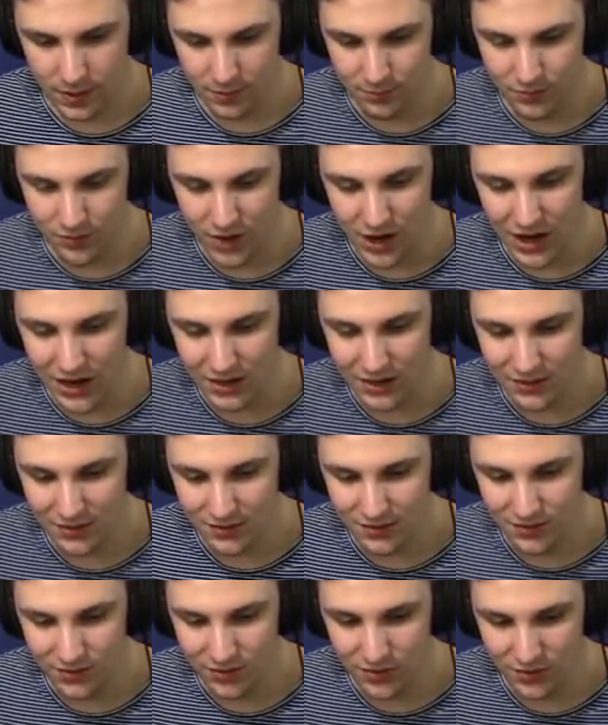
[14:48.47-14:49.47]
I'm trying
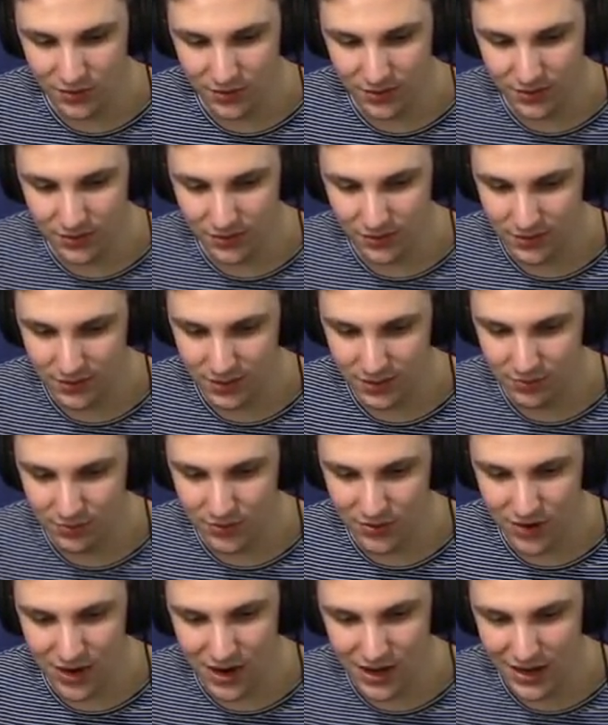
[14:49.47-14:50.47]
to shoot it.
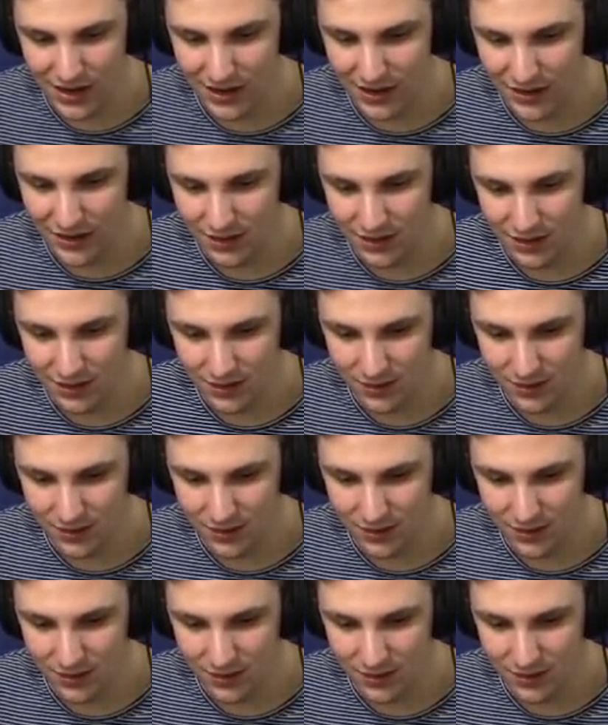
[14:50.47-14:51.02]
I'm trying.